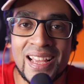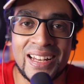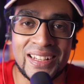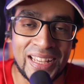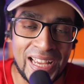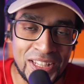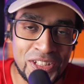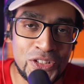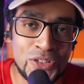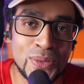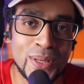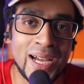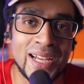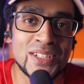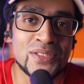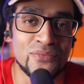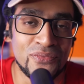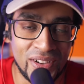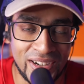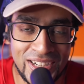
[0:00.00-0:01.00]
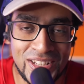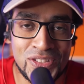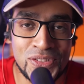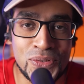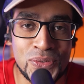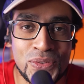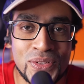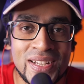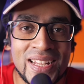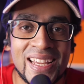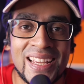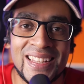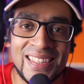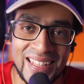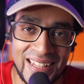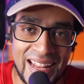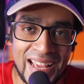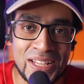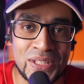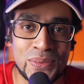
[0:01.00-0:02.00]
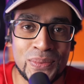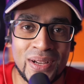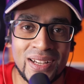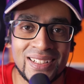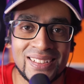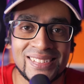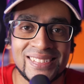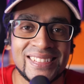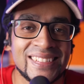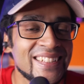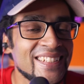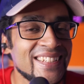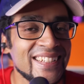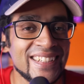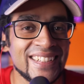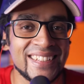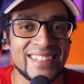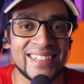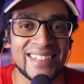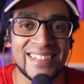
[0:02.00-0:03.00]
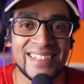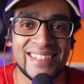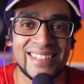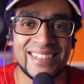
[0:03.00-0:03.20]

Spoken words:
I'll catch you guys very soon in the next one. Cheers.